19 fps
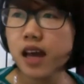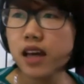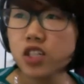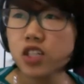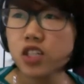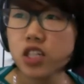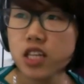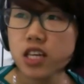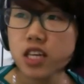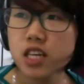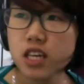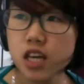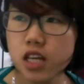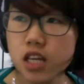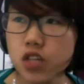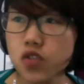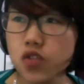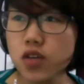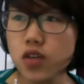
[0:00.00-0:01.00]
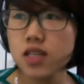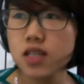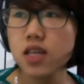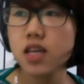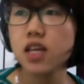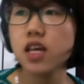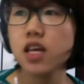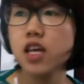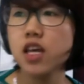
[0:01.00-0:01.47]
actually
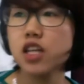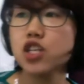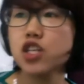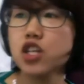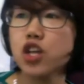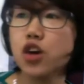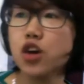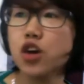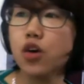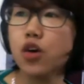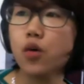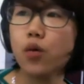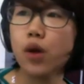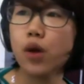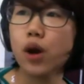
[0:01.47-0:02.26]
interested in to know